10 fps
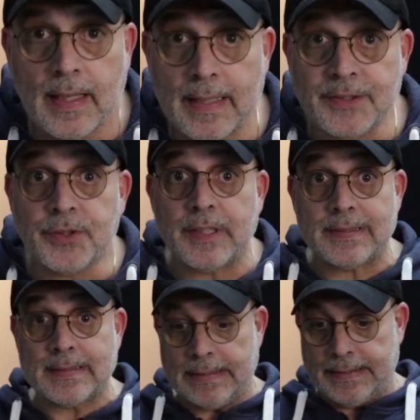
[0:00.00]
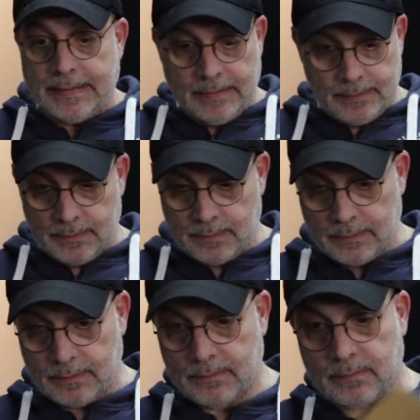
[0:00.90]
As you can see,
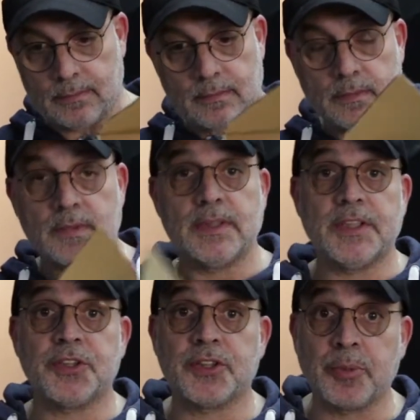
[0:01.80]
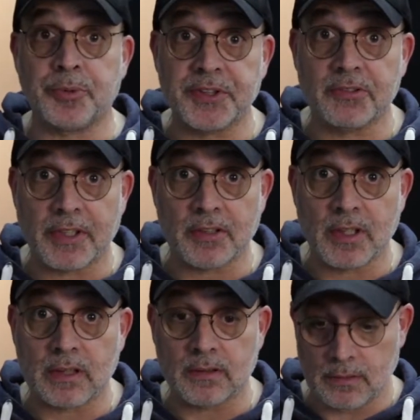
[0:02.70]
this is a pretty
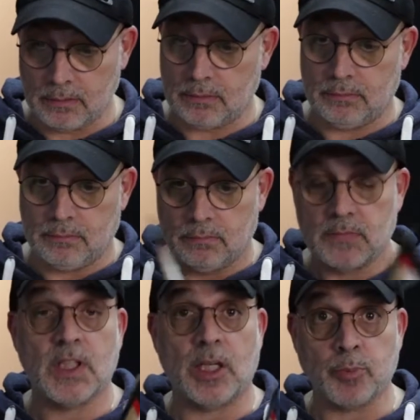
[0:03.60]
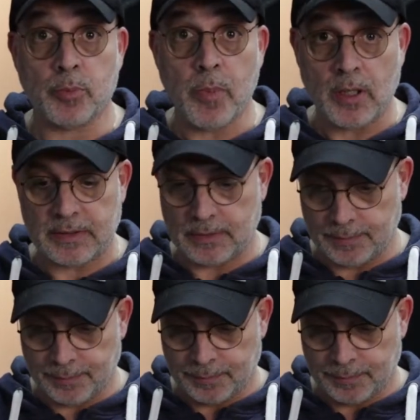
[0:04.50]
regular cardboard box.